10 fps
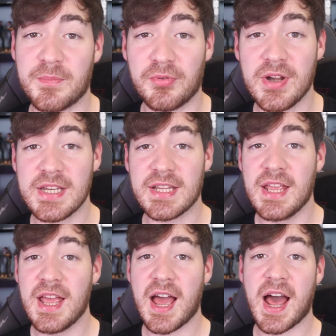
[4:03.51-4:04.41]
the priest,
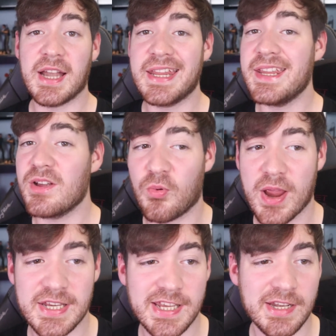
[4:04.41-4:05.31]
and he
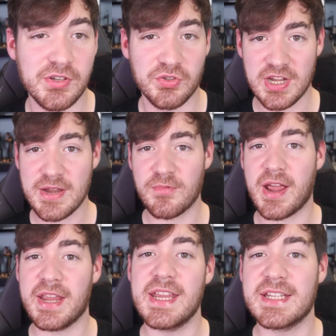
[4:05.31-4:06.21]
awakes in a dream
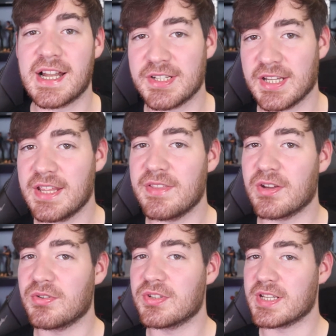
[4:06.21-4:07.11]
where he is actually in the
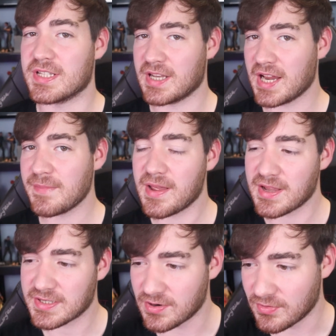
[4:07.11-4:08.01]
hunter's
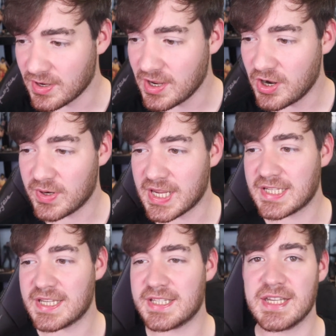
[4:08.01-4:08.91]
nightmare. So we
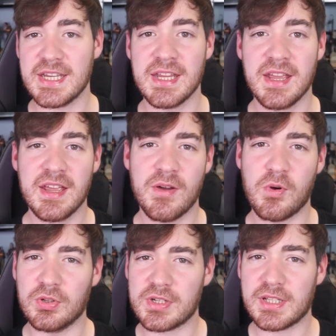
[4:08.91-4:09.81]
get to see
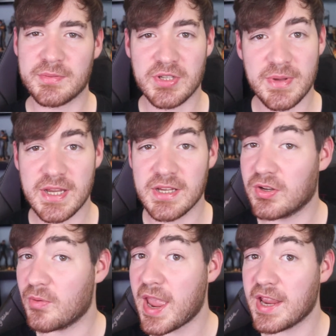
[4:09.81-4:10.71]
what looks to be
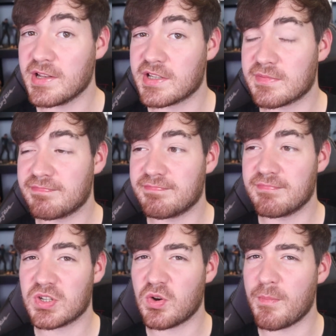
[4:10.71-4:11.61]
Germain's
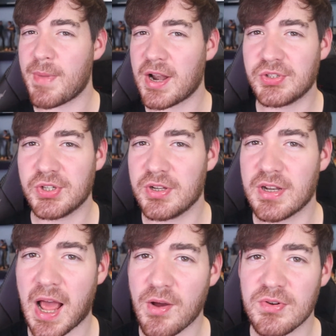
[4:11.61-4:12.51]
sort of
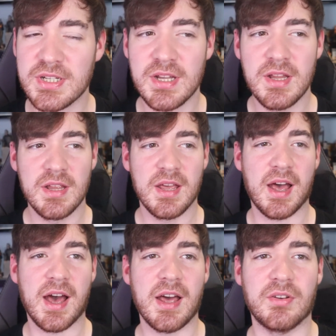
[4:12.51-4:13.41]
mansion house
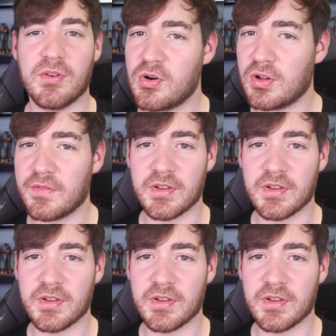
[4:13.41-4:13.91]
and all of